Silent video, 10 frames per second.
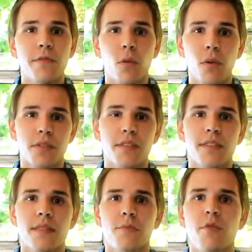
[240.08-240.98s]
force,
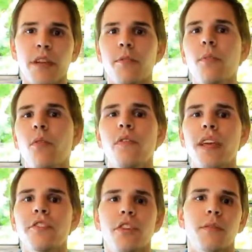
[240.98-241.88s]
some greater
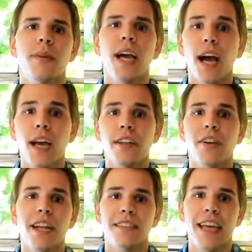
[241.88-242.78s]
motivation behind
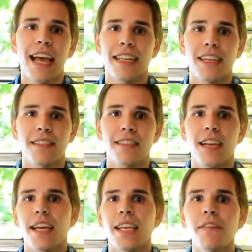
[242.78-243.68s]
your antagonist.
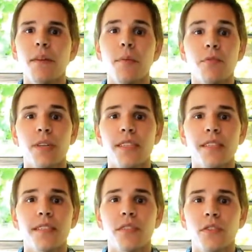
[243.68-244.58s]
Give them a
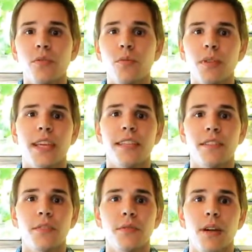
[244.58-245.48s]
reason to do what they
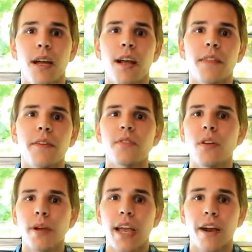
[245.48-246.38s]
do. There's
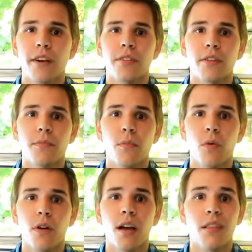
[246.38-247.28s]
no character
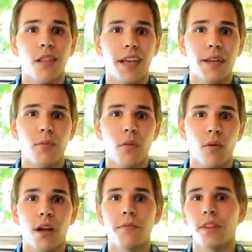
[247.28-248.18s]
more unlikable
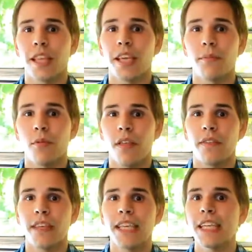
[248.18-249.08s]
or unrelatable
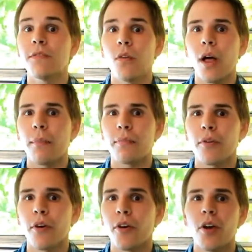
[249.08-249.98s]
than the evil
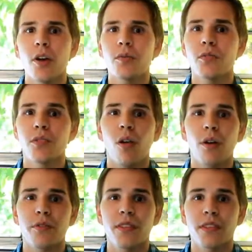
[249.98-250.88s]
emperor who
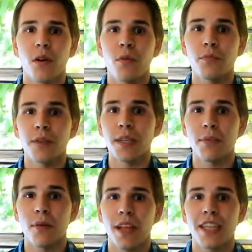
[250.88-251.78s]
slaughters his own
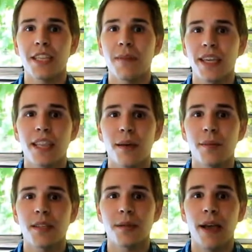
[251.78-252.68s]
people like he's making them
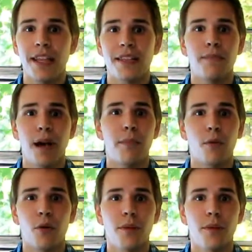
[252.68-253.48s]
into peasant popcorn